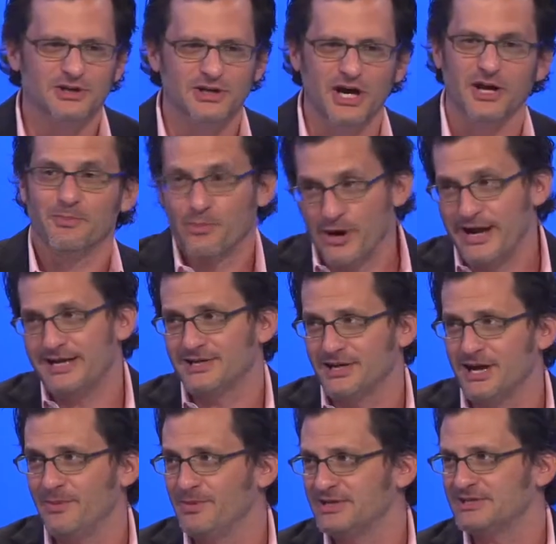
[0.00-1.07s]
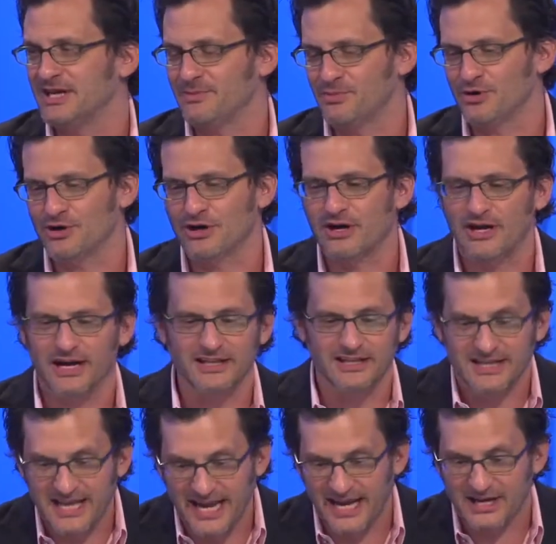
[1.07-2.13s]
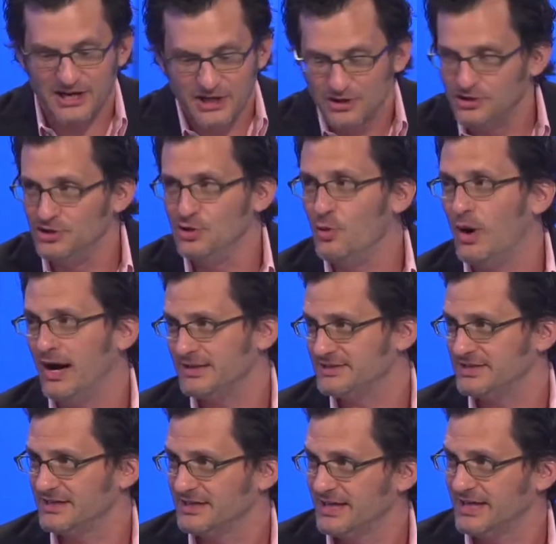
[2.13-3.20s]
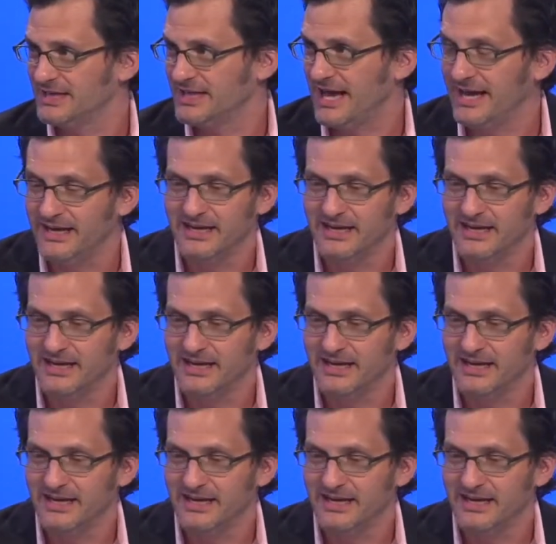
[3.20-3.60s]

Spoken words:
cut a break to companies like Burger King that can't nuance it like that.